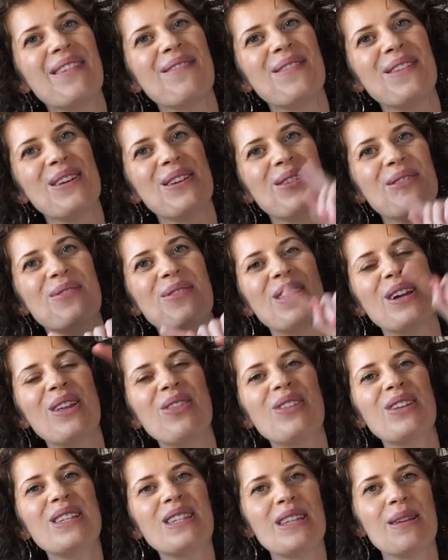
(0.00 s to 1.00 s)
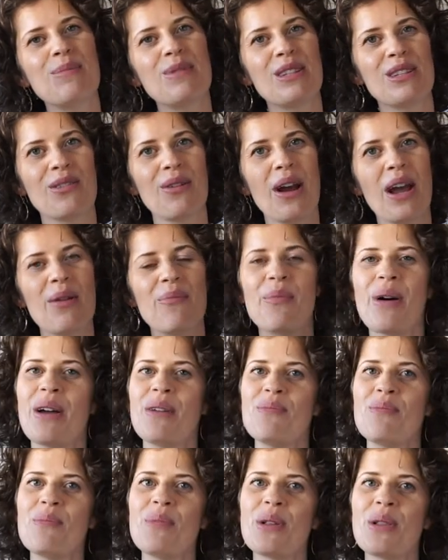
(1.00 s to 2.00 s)
if you hit the subscribe
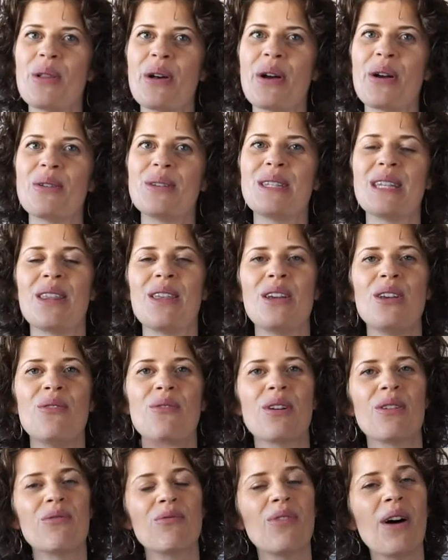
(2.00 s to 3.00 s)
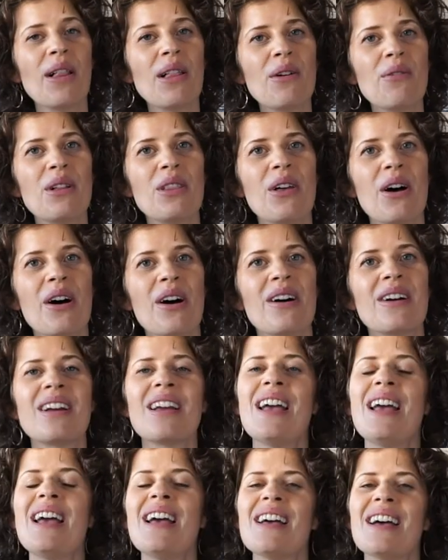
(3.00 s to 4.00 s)
button below so that you can follow
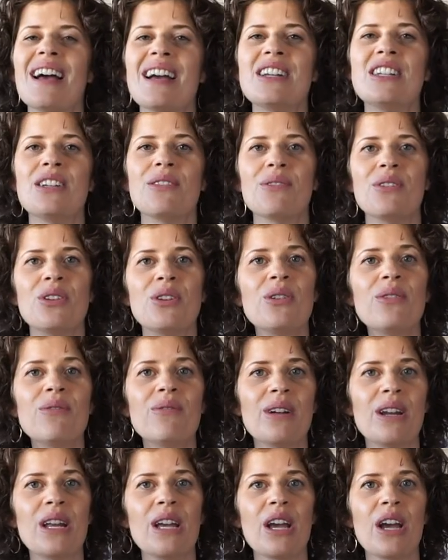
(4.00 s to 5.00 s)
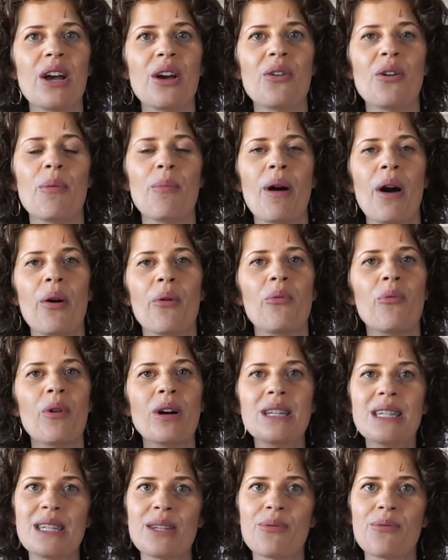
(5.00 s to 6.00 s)
along. I do a new video about
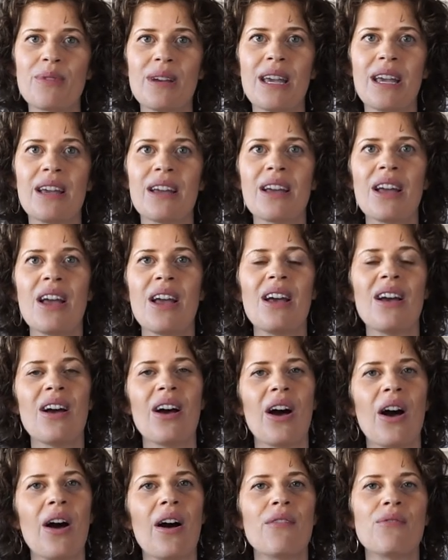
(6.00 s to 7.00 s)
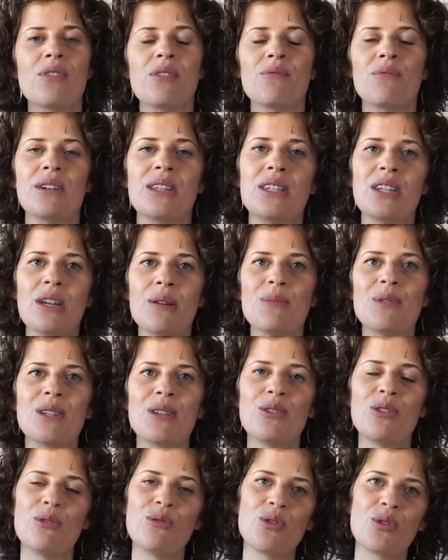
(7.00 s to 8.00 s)
once a week, often with tips
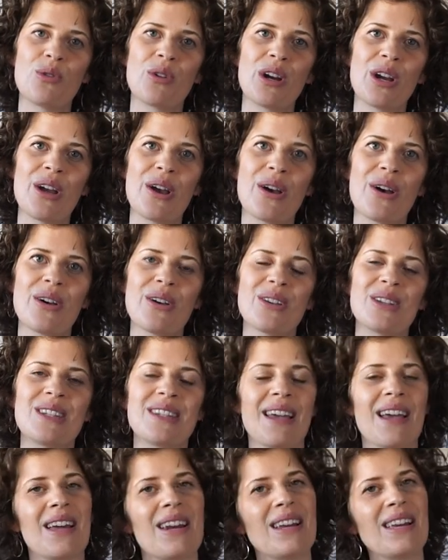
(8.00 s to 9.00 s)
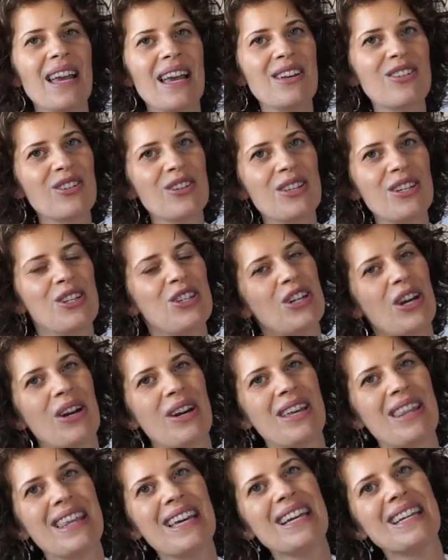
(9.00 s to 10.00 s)
and tutorials and occasionally
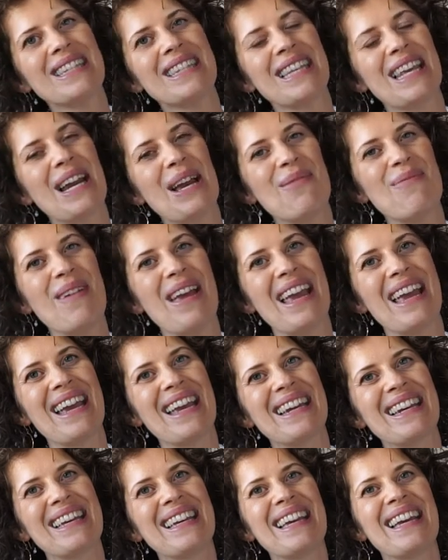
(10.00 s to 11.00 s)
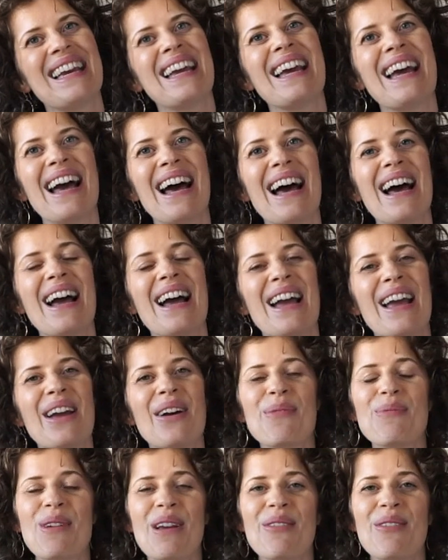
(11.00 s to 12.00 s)
sharing things that I made. I
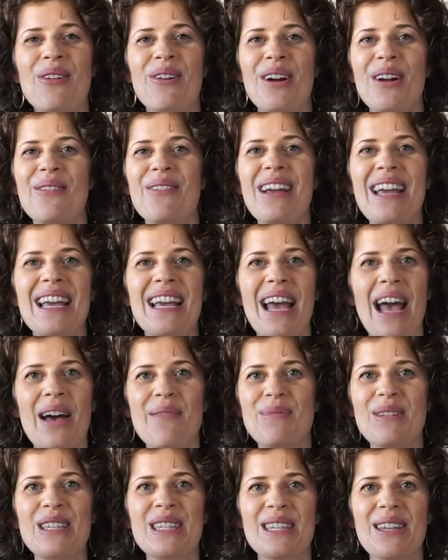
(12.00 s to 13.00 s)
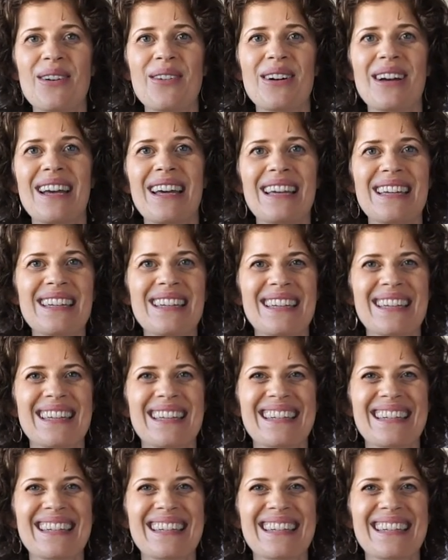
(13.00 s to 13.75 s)
hope you have a great week. Happy sewing.